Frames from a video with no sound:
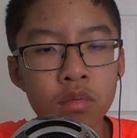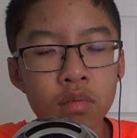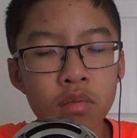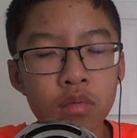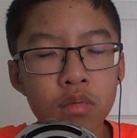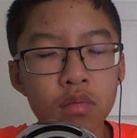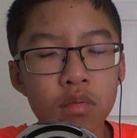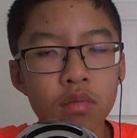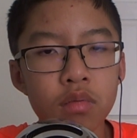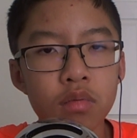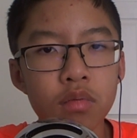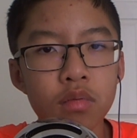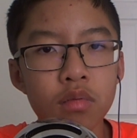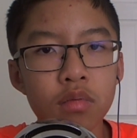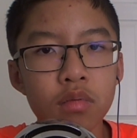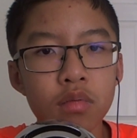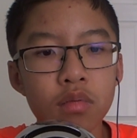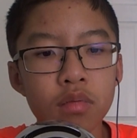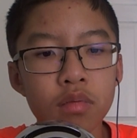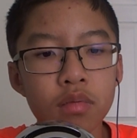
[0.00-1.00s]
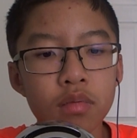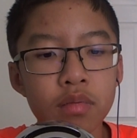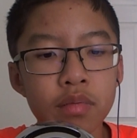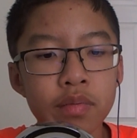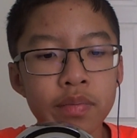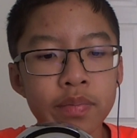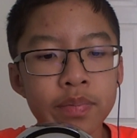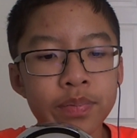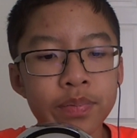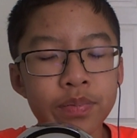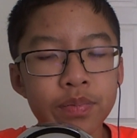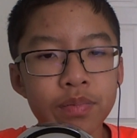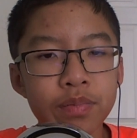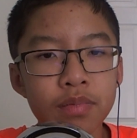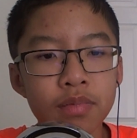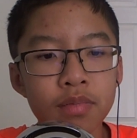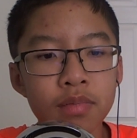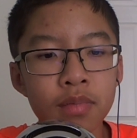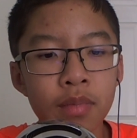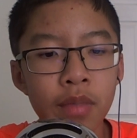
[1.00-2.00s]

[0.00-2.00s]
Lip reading: No one is speaking in this clip.